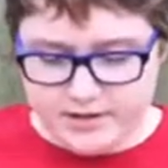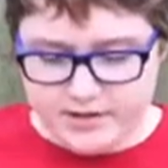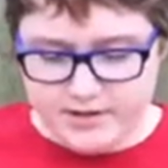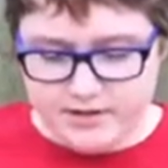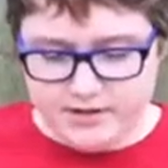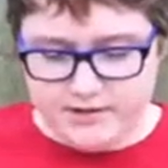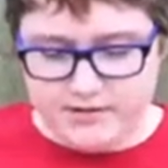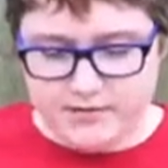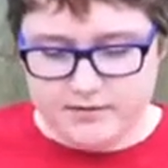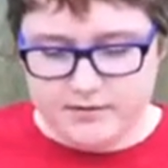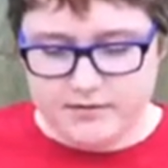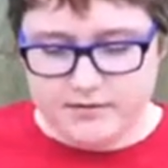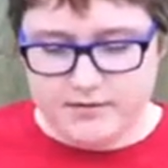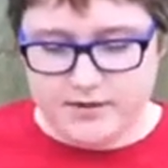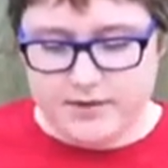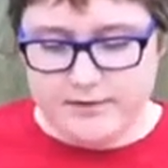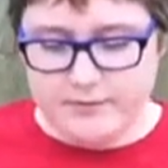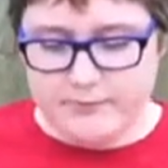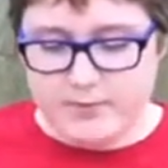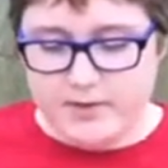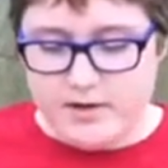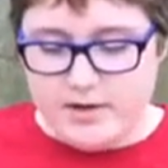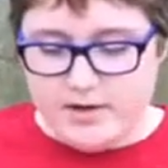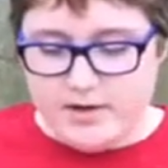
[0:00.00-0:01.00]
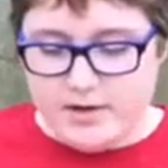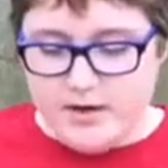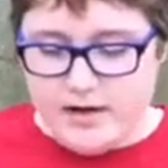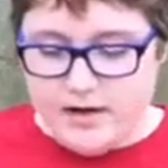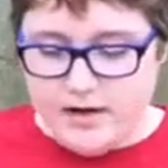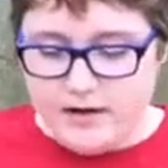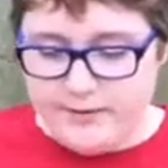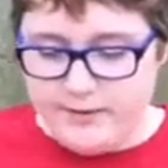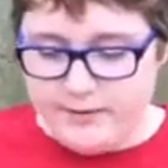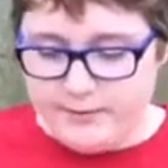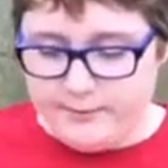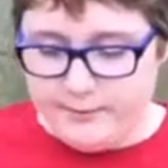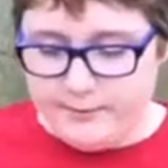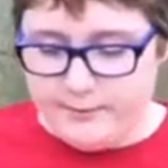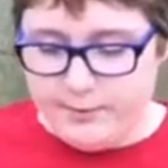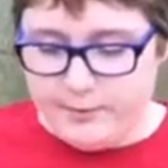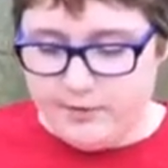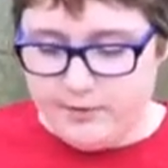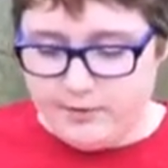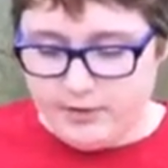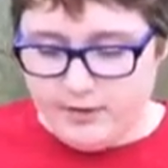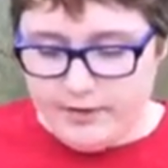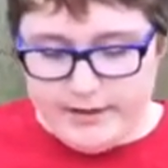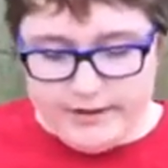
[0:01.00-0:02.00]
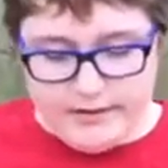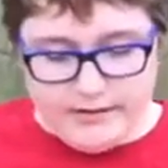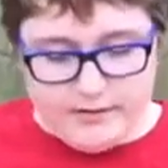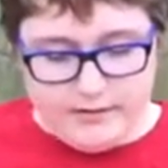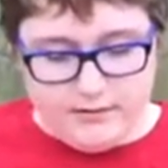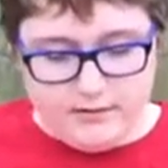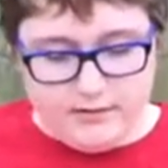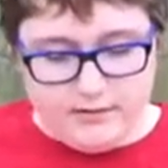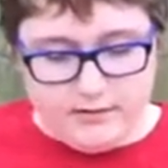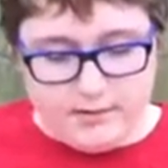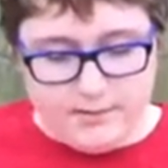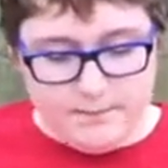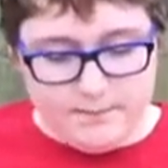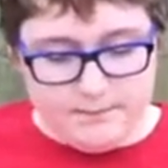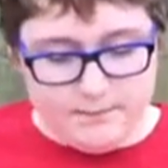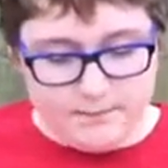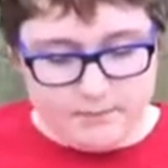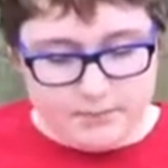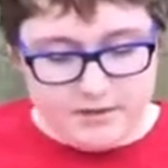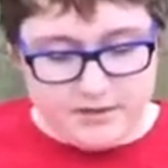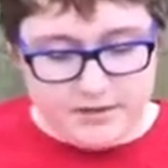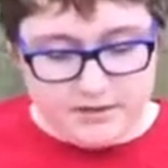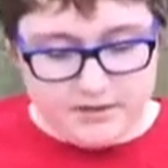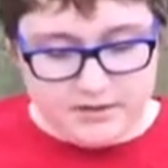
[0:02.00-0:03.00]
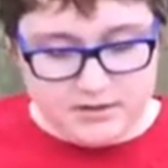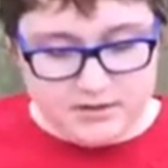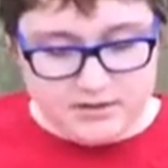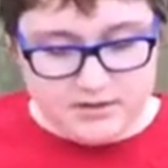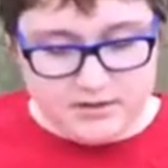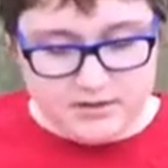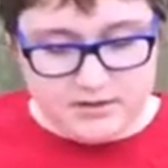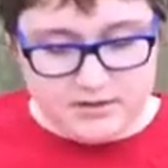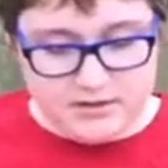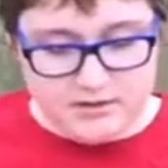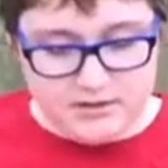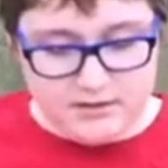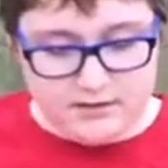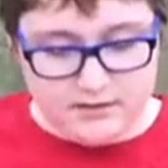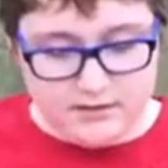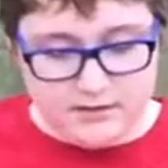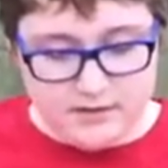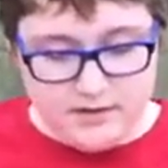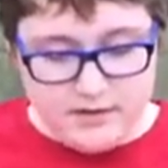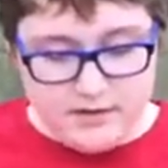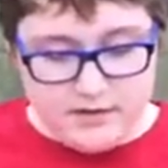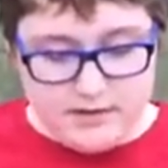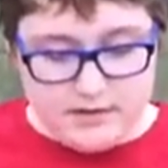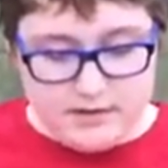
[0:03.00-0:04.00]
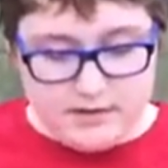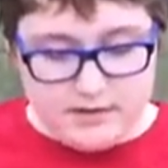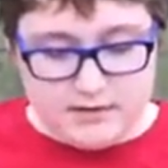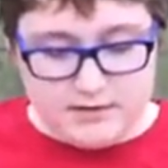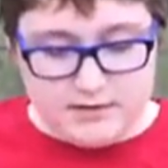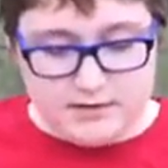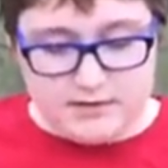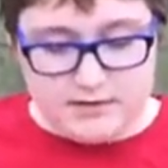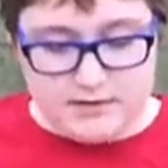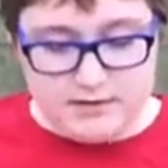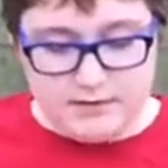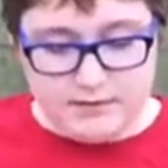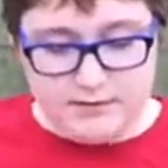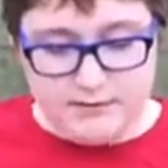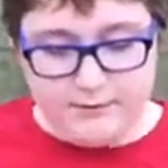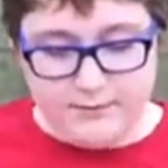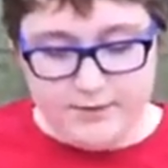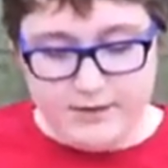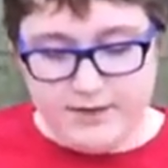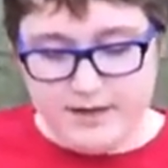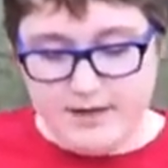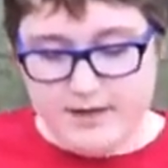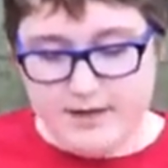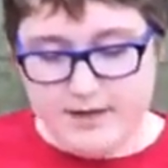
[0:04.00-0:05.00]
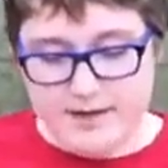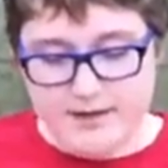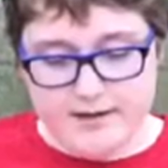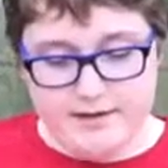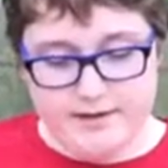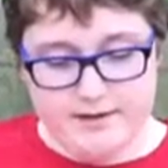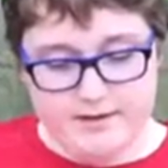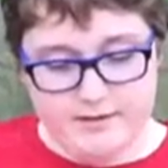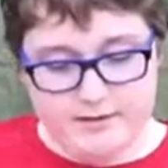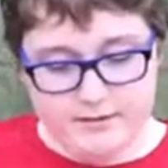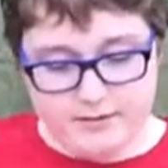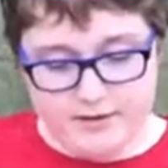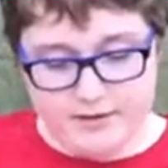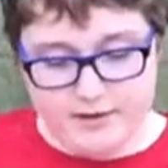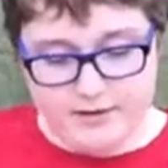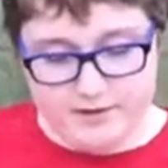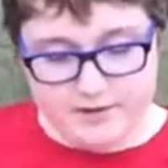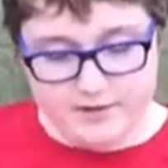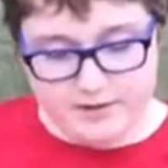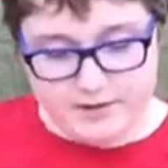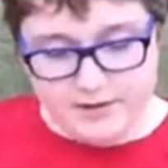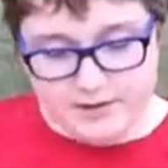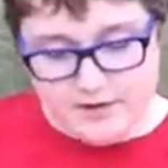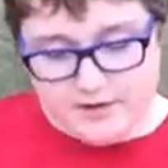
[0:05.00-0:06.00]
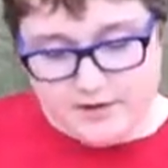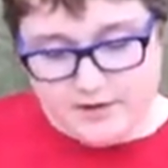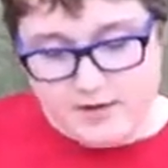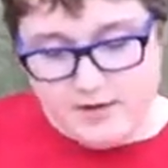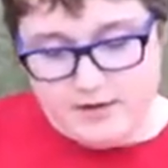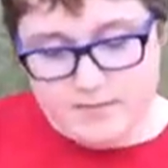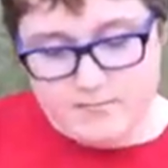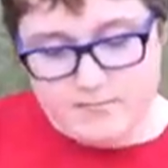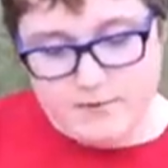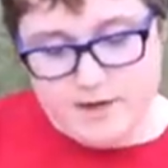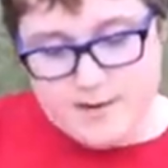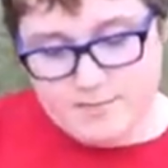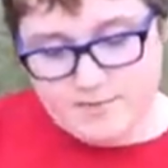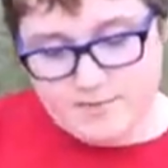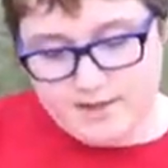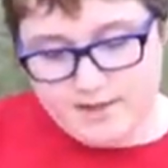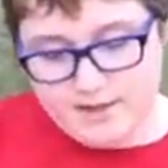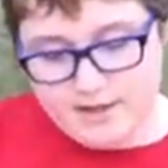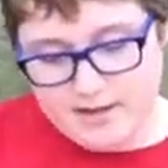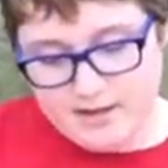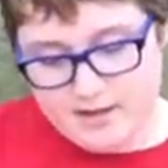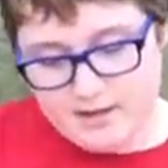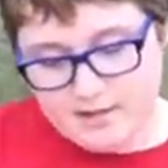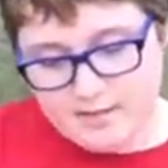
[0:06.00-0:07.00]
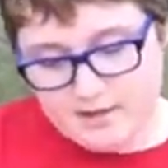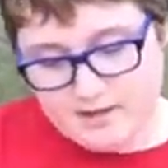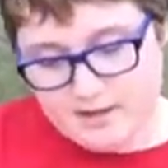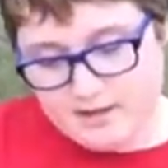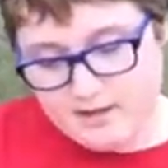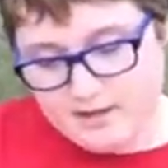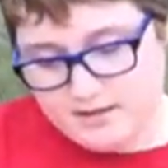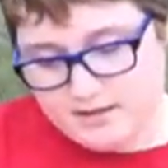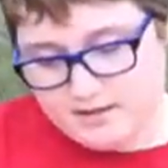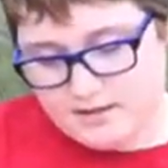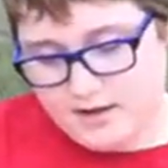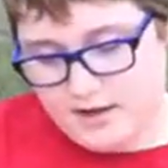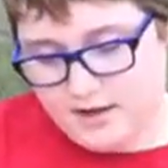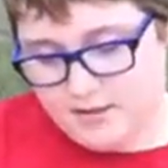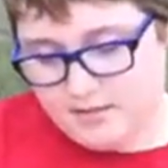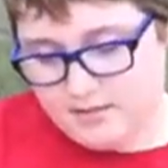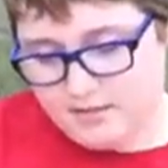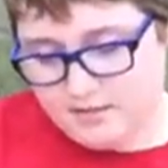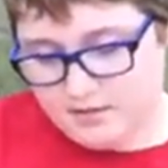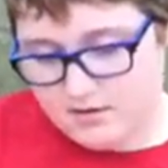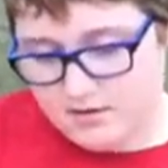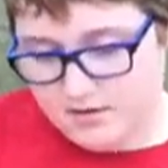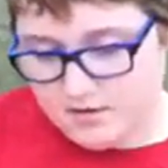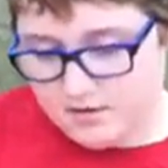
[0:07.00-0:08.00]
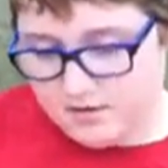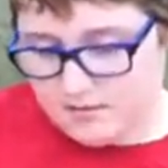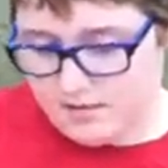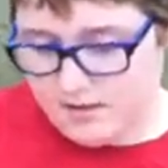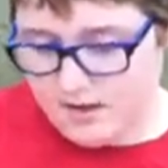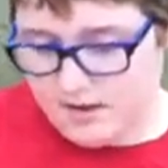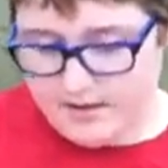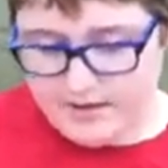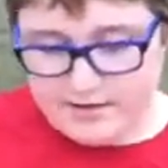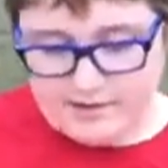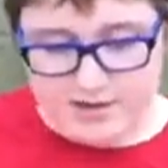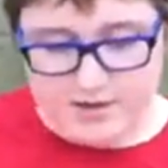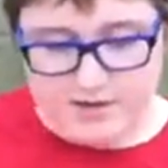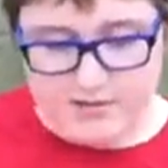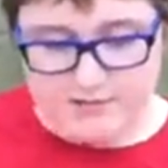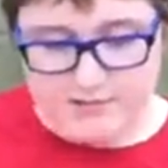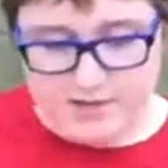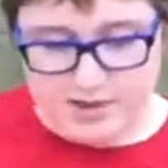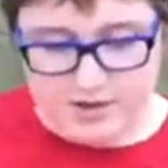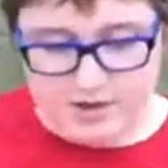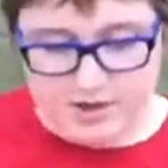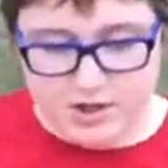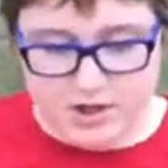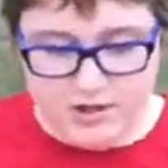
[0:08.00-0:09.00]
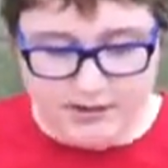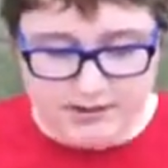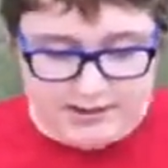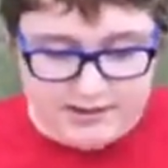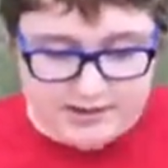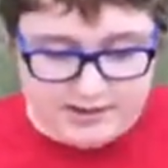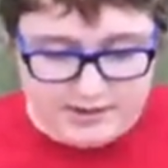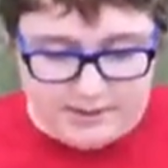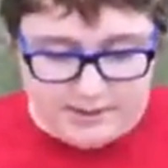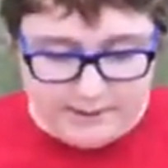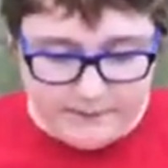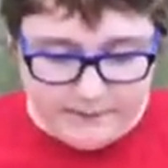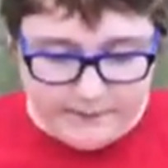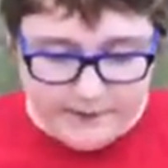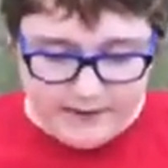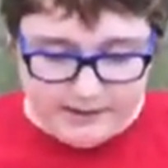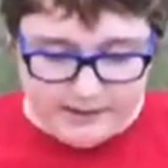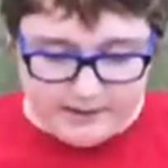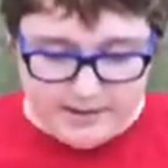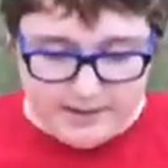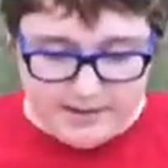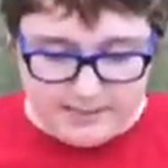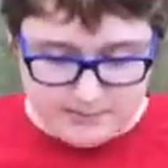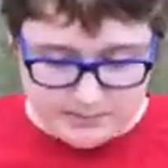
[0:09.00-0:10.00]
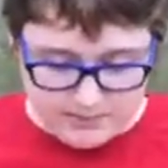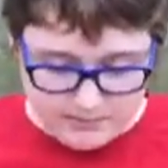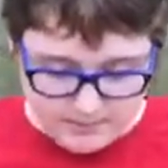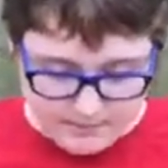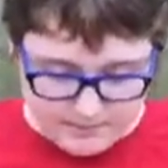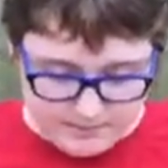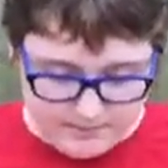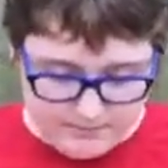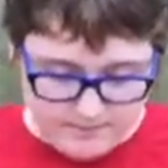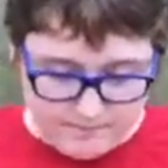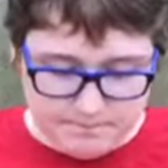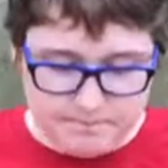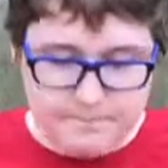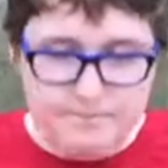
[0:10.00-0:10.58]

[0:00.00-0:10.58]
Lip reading: didn't give Ireland food or aid. The British didn't give the Irish proper care because they were relying too much on laissez-faire capitalism.